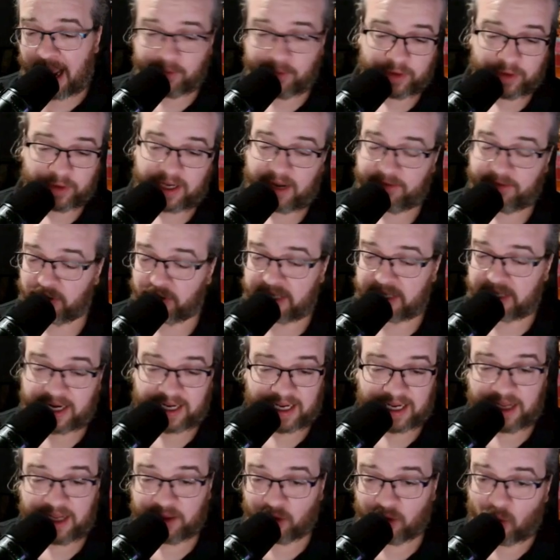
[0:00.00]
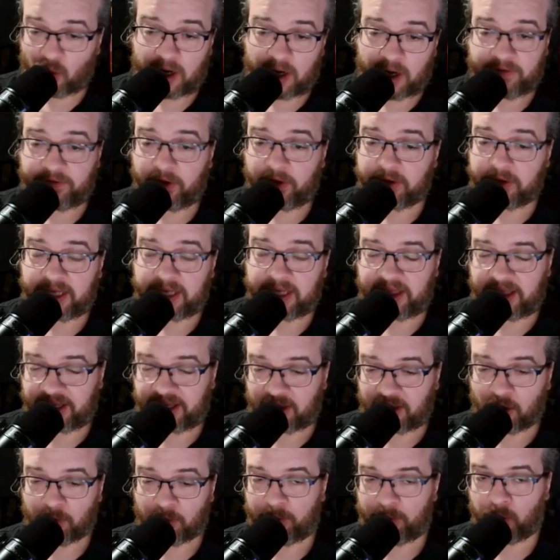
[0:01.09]
would give or take either one of those. I think
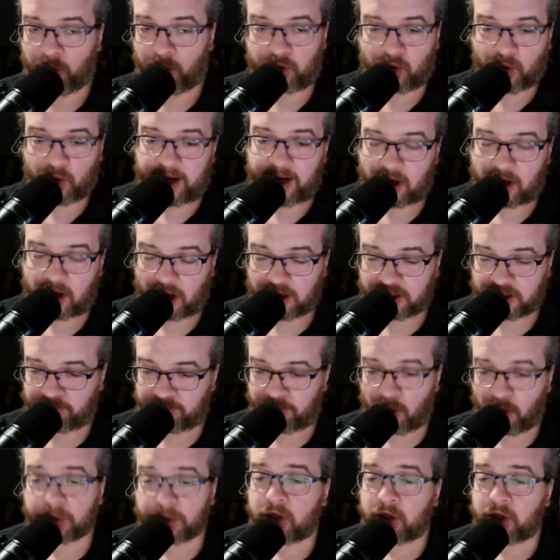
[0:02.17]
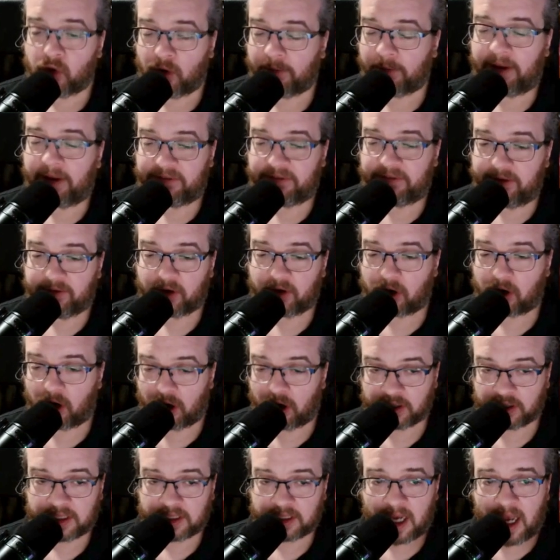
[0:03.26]
they're both great cards, both 2 of my favorite
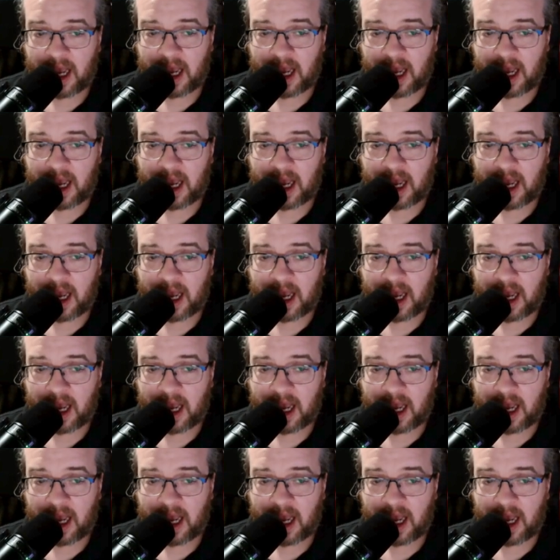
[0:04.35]
cards